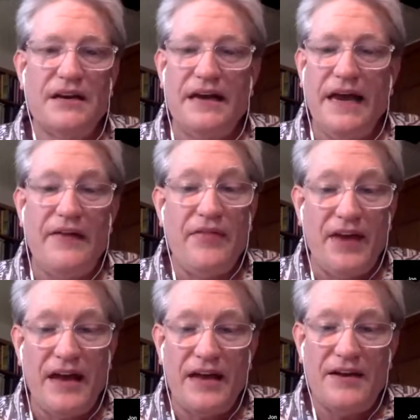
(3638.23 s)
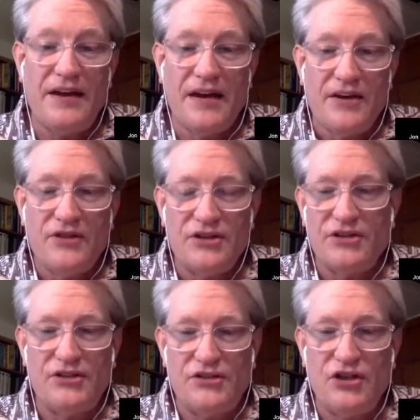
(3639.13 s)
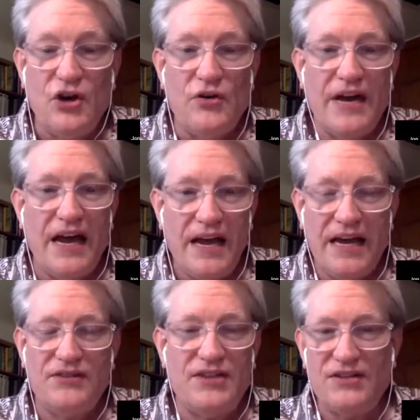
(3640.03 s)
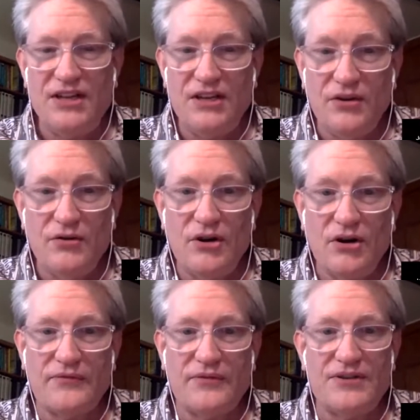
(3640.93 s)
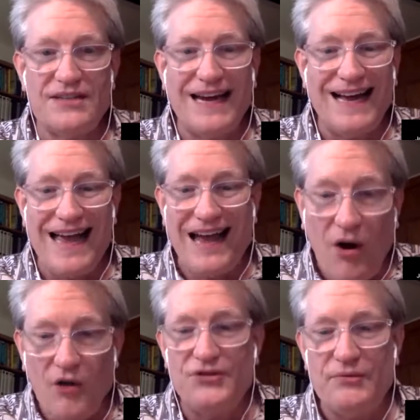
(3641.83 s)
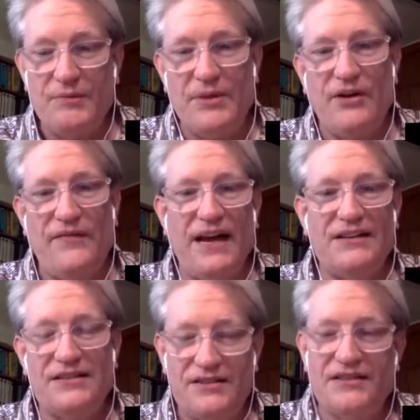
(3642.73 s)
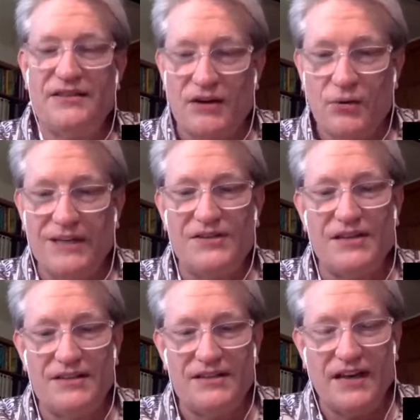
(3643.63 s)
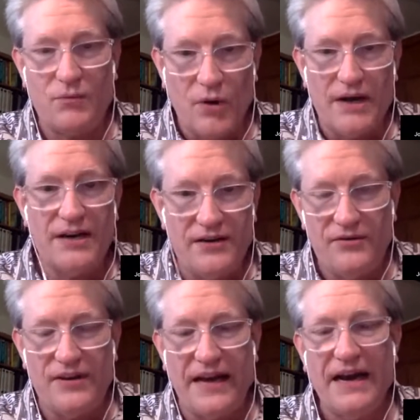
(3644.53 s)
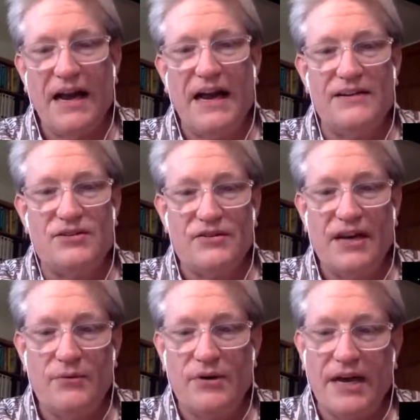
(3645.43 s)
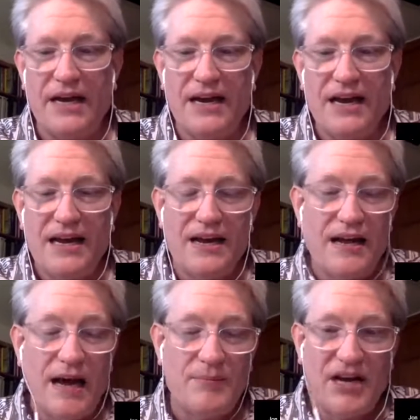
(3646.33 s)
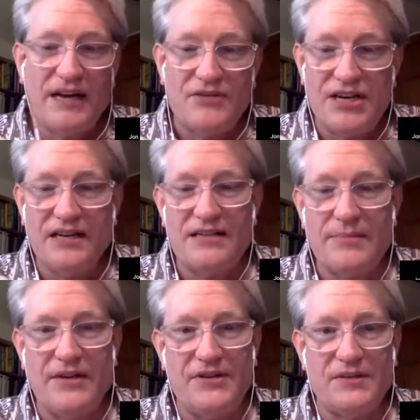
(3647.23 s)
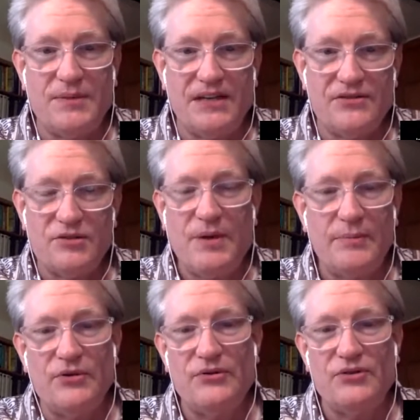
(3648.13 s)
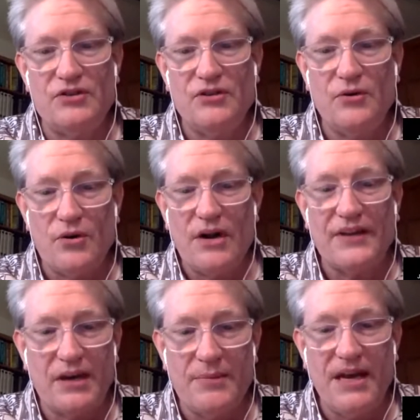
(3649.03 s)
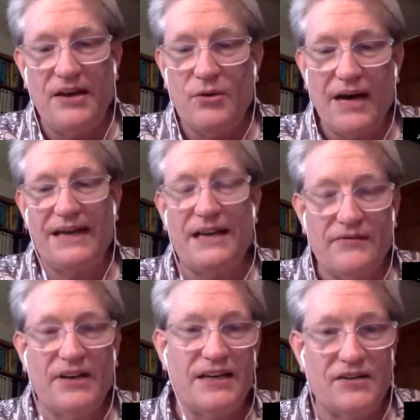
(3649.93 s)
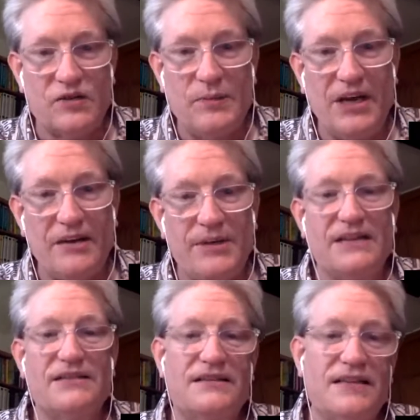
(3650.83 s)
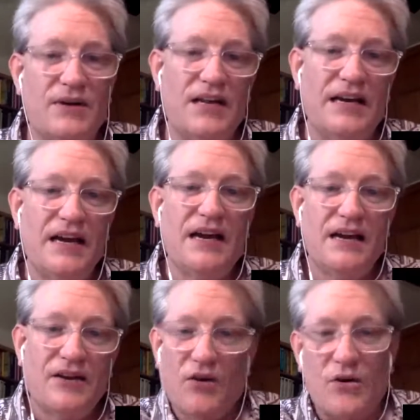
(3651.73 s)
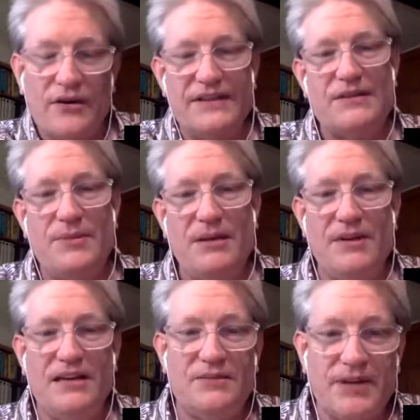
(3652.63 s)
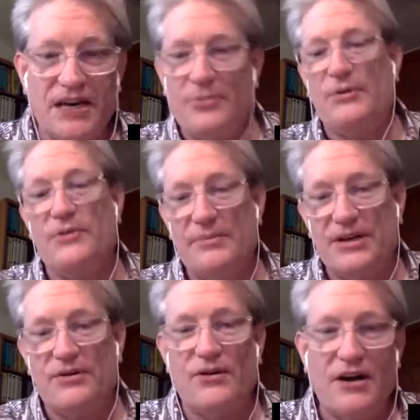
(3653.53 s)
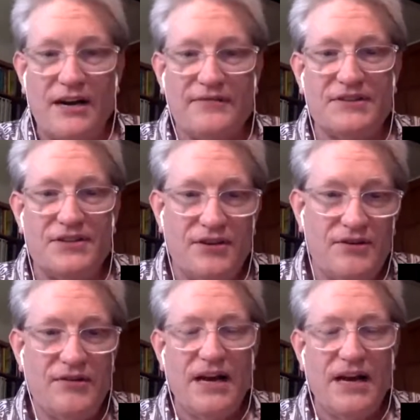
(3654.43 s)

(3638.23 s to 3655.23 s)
And then there's a 2-day ACCU conference also in Belfast. This isn't a coincidence. They wanted to do that. And so they will get, I'm kind of jealous about this because there's people who are on the committee who I can never get to speak because they say, well, I go to all these committee meetings. My company won't let me go to a conference too.